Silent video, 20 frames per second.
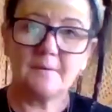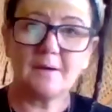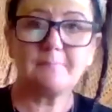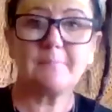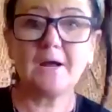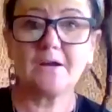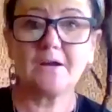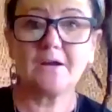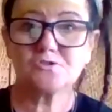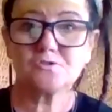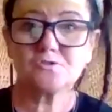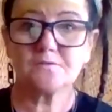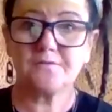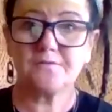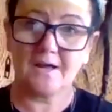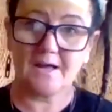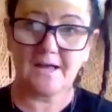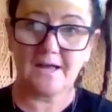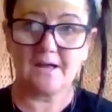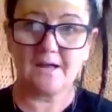Bunjil for
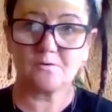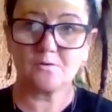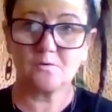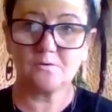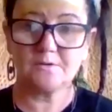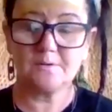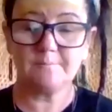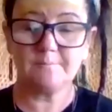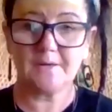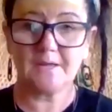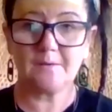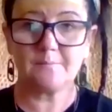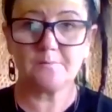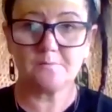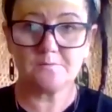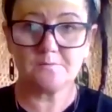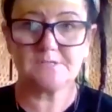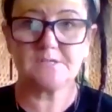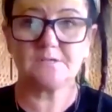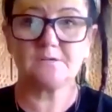our Kulin
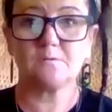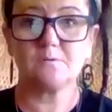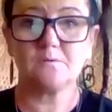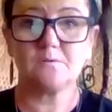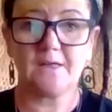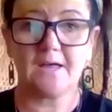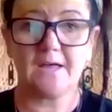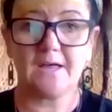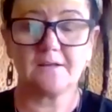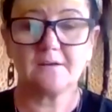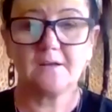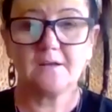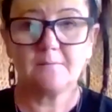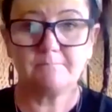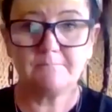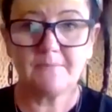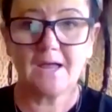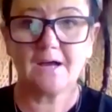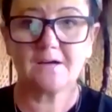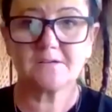people did all that
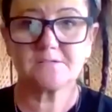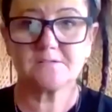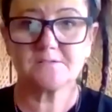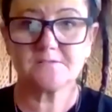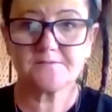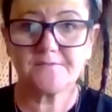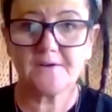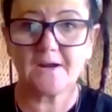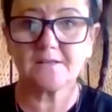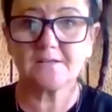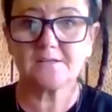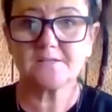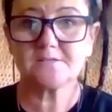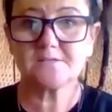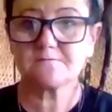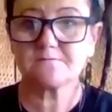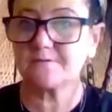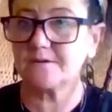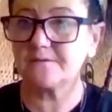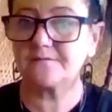mountains, valleys,
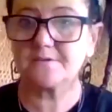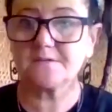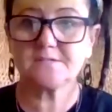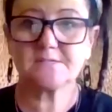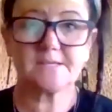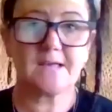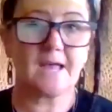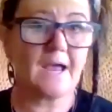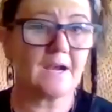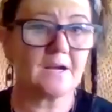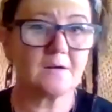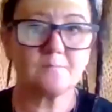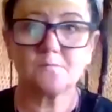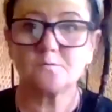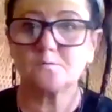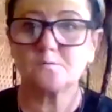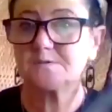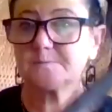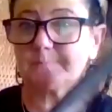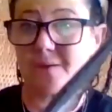rivers,
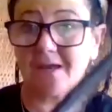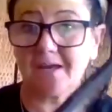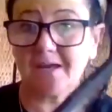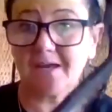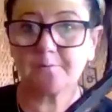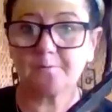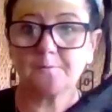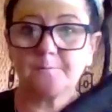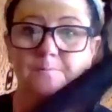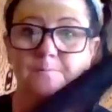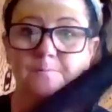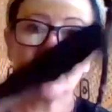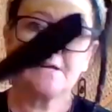animals, people.